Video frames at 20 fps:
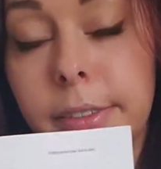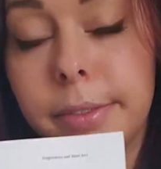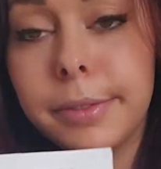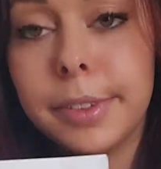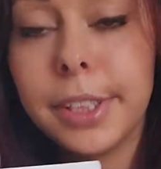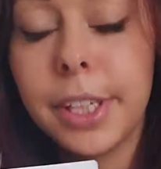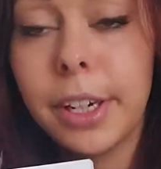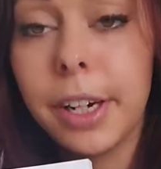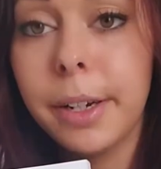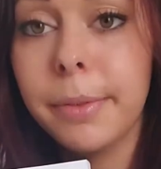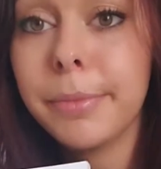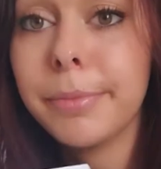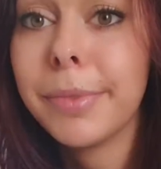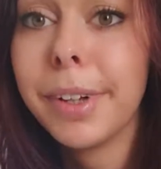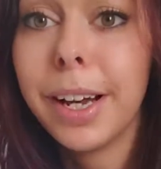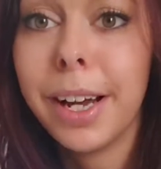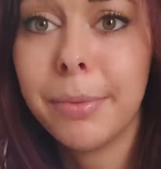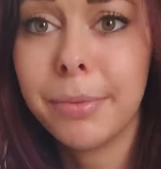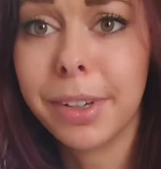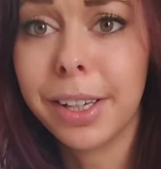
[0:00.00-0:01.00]
sorry,
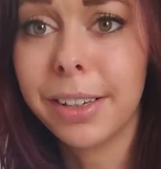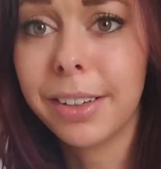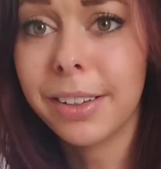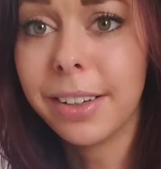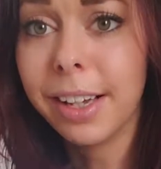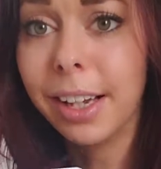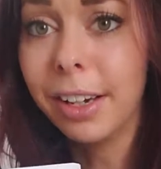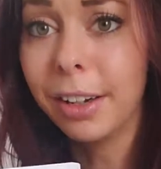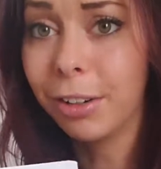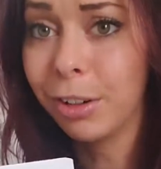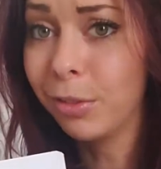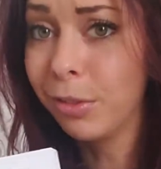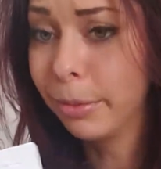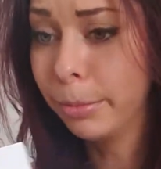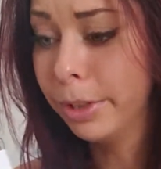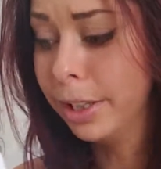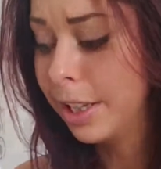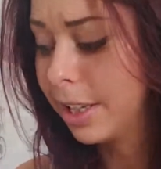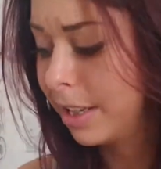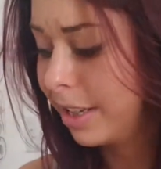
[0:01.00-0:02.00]
I'm like getting over
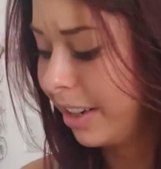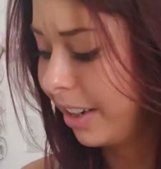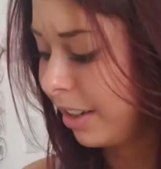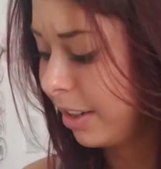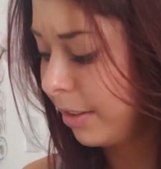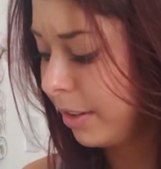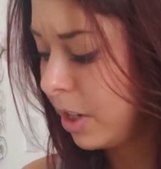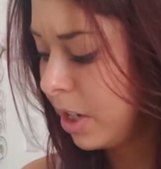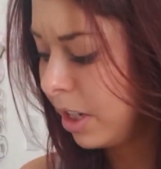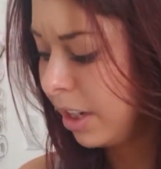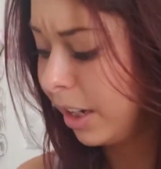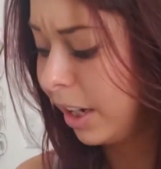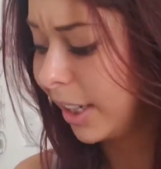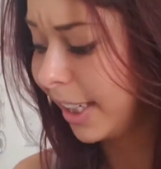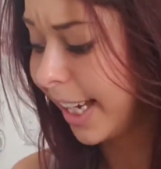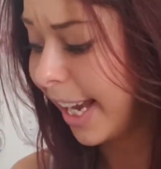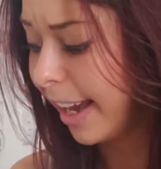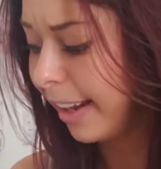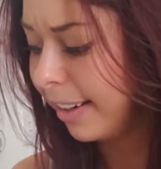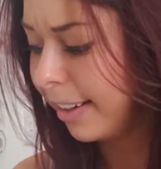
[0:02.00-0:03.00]
being sick
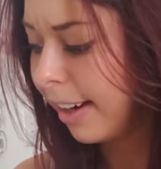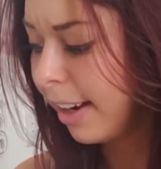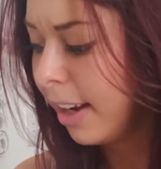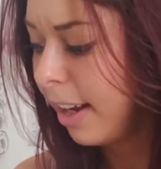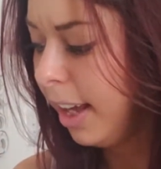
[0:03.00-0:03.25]
again.